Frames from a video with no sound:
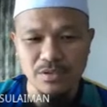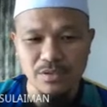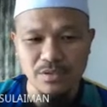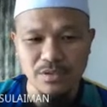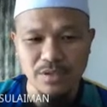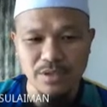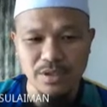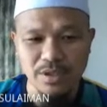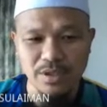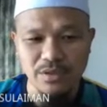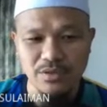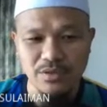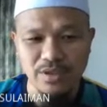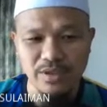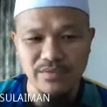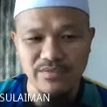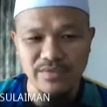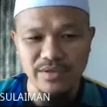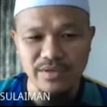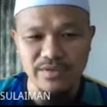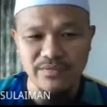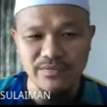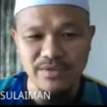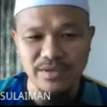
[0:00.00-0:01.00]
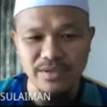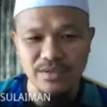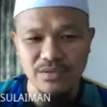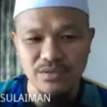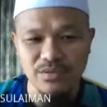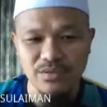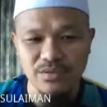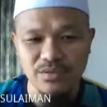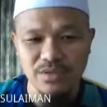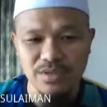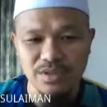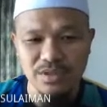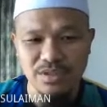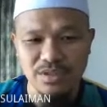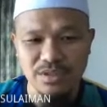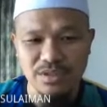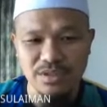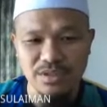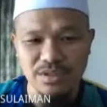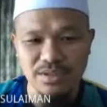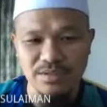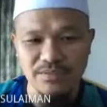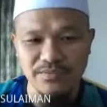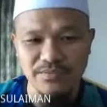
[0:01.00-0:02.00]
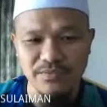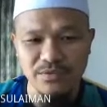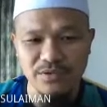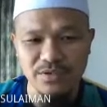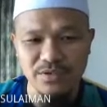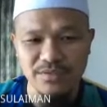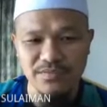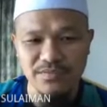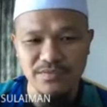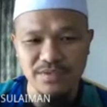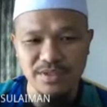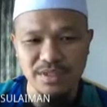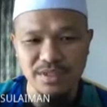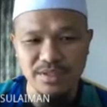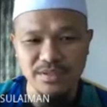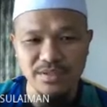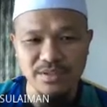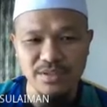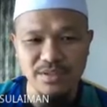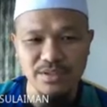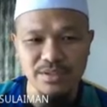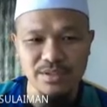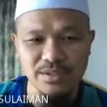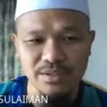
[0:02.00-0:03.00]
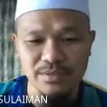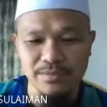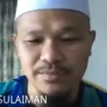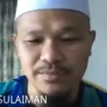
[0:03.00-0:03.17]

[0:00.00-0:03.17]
Okay, you can verify the solution. This is the for the first iteration.